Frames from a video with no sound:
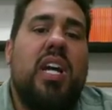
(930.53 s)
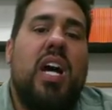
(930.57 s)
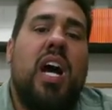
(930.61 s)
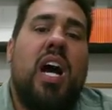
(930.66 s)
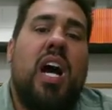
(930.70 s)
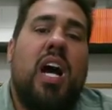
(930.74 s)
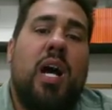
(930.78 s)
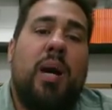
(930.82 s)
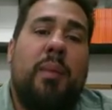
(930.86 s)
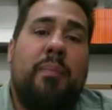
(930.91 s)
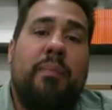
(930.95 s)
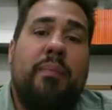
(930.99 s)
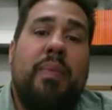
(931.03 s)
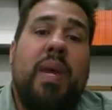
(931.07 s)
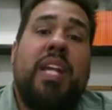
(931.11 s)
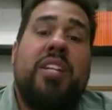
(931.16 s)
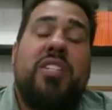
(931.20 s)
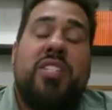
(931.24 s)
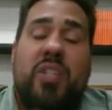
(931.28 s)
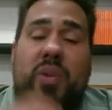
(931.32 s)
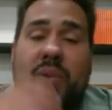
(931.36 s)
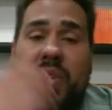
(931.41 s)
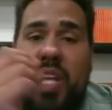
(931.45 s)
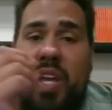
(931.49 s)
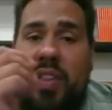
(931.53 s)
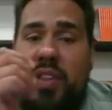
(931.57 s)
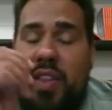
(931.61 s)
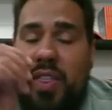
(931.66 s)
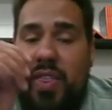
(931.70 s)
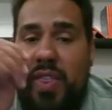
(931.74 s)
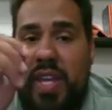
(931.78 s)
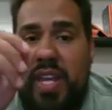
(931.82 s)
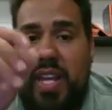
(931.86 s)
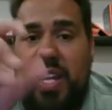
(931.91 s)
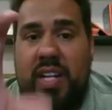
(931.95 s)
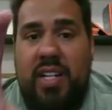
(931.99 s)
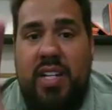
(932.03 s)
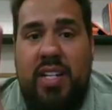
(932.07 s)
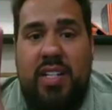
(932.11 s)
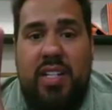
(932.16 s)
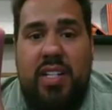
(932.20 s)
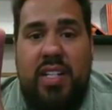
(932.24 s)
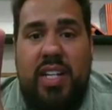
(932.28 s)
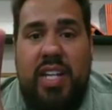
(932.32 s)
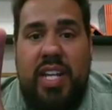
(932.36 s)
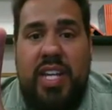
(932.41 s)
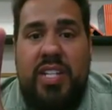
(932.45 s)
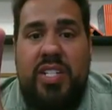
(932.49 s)
And so the other thing
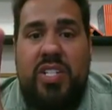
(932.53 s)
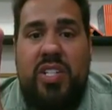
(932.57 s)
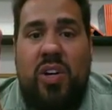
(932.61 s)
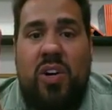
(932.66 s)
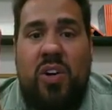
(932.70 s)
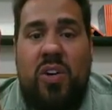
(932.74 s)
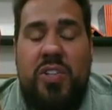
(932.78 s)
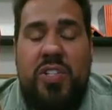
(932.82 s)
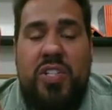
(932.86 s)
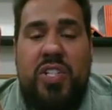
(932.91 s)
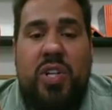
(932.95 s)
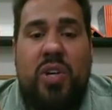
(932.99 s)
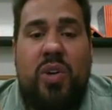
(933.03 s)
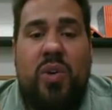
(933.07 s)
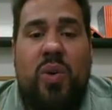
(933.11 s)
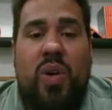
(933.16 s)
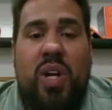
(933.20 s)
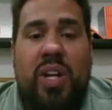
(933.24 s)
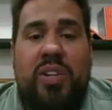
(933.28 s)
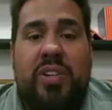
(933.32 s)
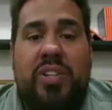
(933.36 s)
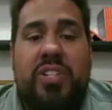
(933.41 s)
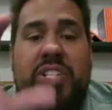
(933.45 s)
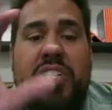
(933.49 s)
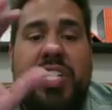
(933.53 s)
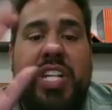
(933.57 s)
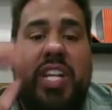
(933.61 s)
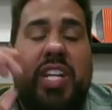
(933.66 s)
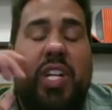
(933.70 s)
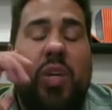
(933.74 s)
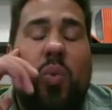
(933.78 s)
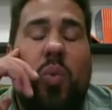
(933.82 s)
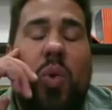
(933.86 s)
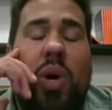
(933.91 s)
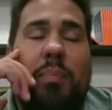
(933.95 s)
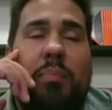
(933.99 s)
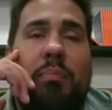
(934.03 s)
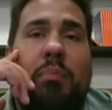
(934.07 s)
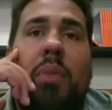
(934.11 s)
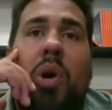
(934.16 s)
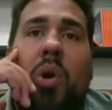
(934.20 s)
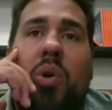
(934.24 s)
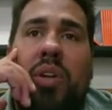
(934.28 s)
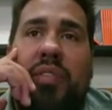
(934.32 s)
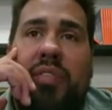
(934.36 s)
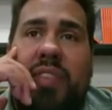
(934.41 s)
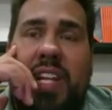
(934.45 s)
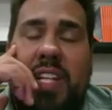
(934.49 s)
is also understanding what
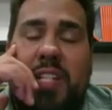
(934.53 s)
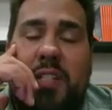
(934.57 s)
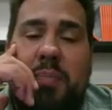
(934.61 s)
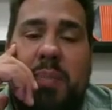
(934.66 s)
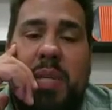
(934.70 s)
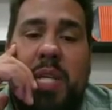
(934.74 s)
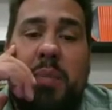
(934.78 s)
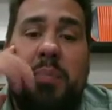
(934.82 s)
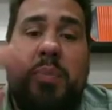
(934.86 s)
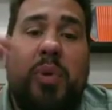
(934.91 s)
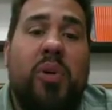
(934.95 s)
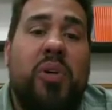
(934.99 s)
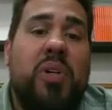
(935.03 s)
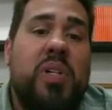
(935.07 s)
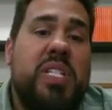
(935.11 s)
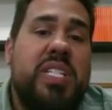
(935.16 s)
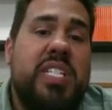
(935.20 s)
motivates people.